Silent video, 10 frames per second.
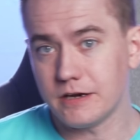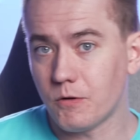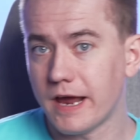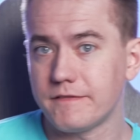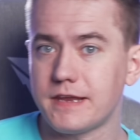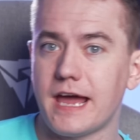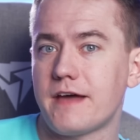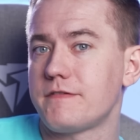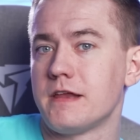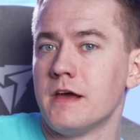You don't have to
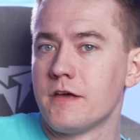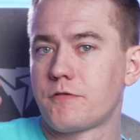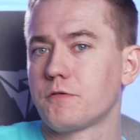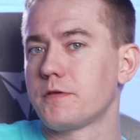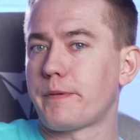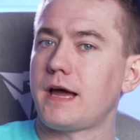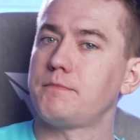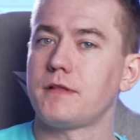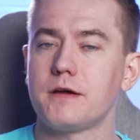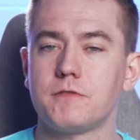have it through the
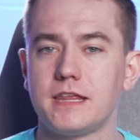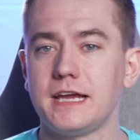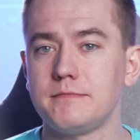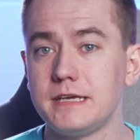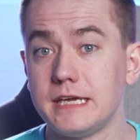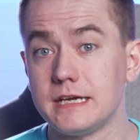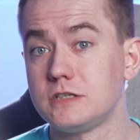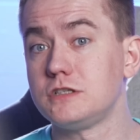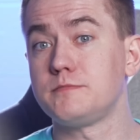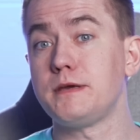pipeline with AMD. It
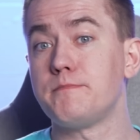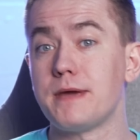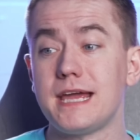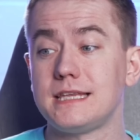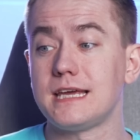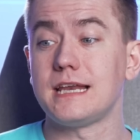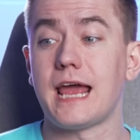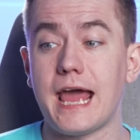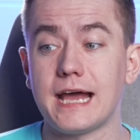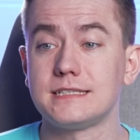could just be baked in
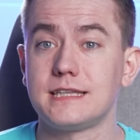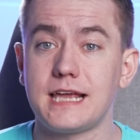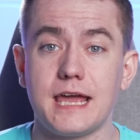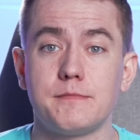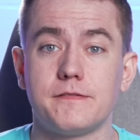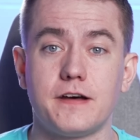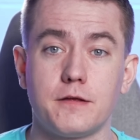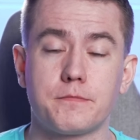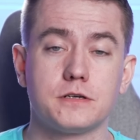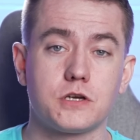as the game
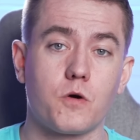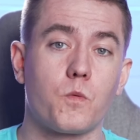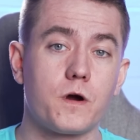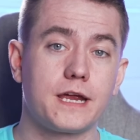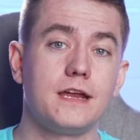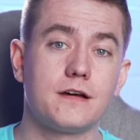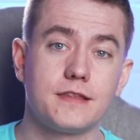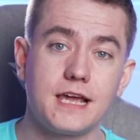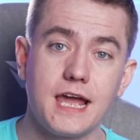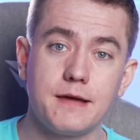developers are working
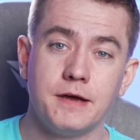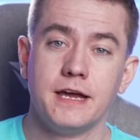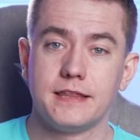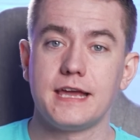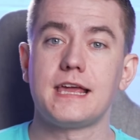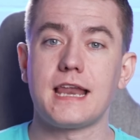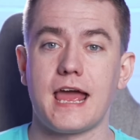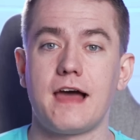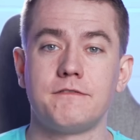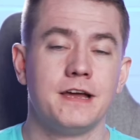on the game. They can
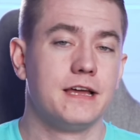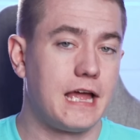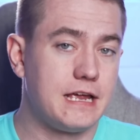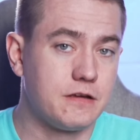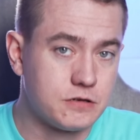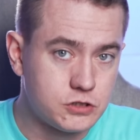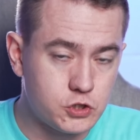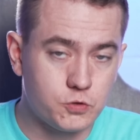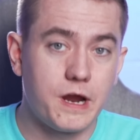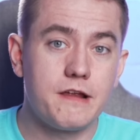have a
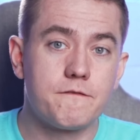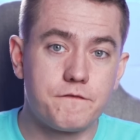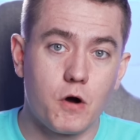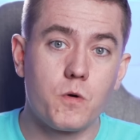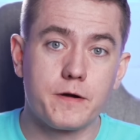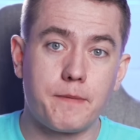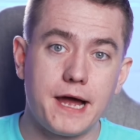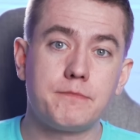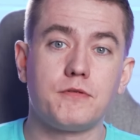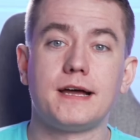straightforward
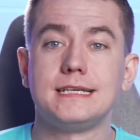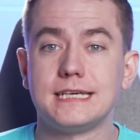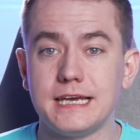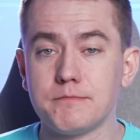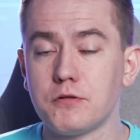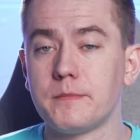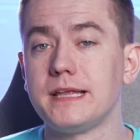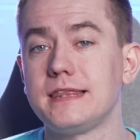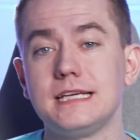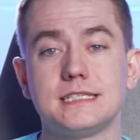pipeline to
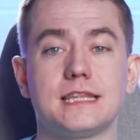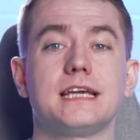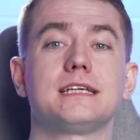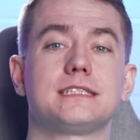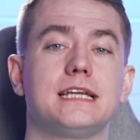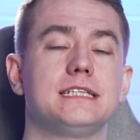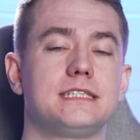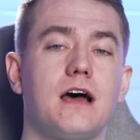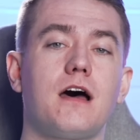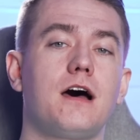implement these things, and
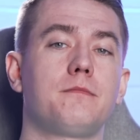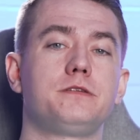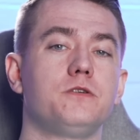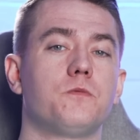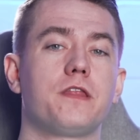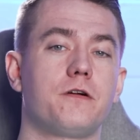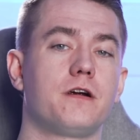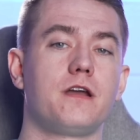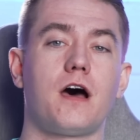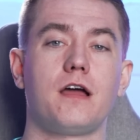it's not up to
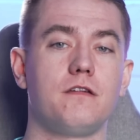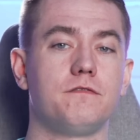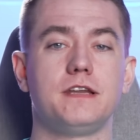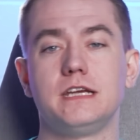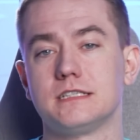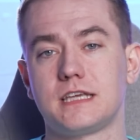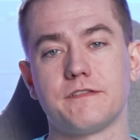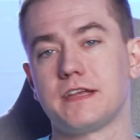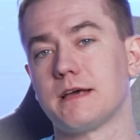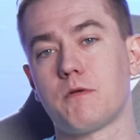whether or not NVIDIA is
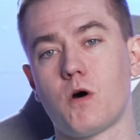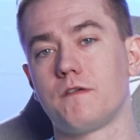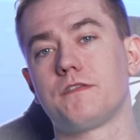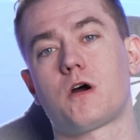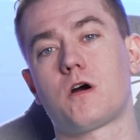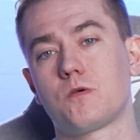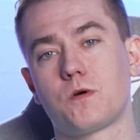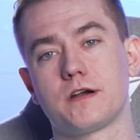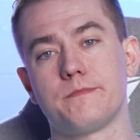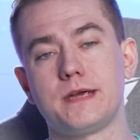giving them all of the
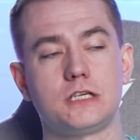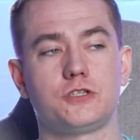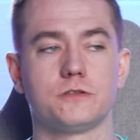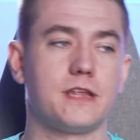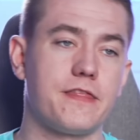hardware to make sure